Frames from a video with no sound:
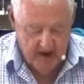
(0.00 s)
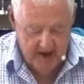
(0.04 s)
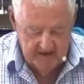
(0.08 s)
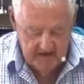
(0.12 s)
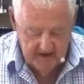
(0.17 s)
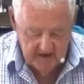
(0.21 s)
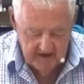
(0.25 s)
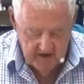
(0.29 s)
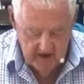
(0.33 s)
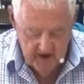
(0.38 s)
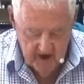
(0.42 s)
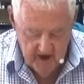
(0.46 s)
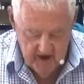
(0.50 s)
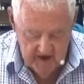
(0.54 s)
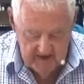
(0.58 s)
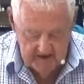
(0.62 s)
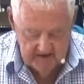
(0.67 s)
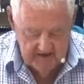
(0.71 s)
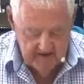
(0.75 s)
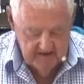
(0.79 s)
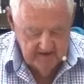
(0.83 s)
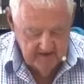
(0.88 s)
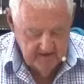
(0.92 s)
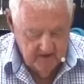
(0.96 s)
I
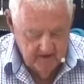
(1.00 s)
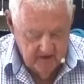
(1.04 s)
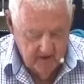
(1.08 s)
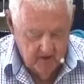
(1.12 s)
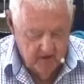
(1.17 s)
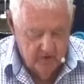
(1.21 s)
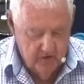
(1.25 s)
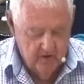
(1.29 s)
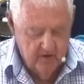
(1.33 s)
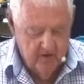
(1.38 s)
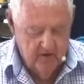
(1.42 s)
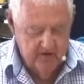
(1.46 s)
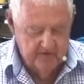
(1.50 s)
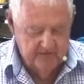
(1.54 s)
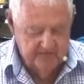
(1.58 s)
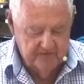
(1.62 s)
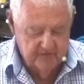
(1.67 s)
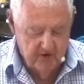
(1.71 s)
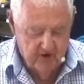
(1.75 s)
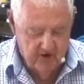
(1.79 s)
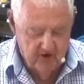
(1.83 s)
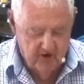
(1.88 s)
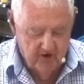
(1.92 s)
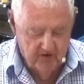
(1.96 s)
delight in the law
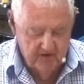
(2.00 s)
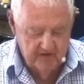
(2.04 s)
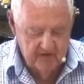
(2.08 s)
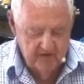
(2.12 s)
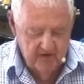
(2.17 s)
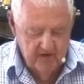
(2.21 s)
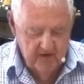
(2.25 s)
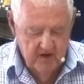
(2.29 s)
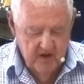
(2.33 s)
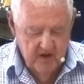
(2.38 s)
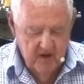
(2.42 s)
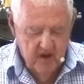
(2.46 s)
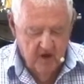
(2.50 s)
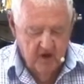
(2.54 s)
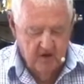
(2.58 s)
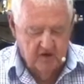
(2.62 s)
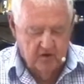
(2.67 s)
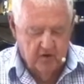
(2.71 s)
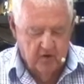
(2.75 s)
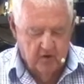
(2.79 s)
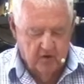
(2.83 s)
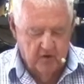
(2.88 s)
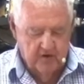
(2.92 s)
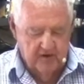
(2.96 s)
of God
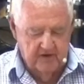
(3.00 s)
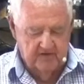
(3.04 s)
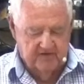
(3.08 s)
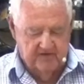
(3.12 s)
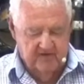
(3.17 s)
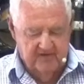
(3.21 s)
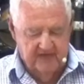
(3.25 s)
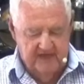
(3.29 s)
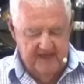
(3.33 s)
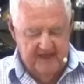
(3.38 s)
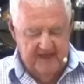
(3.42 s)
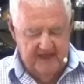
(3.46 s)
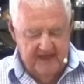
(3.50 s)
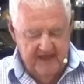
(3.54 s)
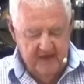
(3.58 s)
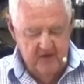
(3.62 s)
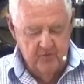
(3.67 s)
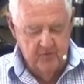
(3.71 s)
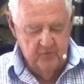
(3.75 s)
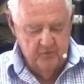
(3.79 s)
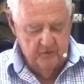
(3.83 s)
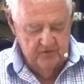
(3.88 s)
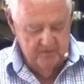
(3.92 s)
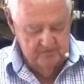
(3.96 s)
according to the
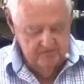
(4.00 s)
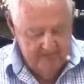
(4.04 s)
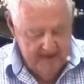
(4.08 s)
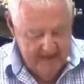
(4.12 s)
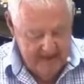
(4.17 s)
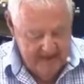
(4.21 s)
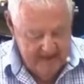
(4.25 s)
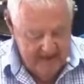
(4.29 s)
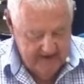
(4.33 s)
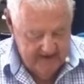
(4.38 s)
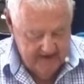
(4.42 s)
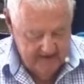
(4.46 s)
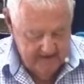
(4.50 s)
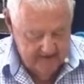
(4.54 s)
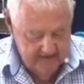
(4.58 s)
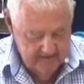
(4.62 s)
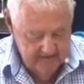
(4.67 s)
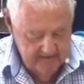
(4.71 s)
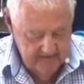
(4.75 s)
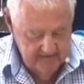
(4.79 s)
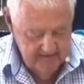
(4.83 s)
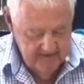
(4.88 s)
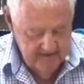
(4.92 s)
inward man.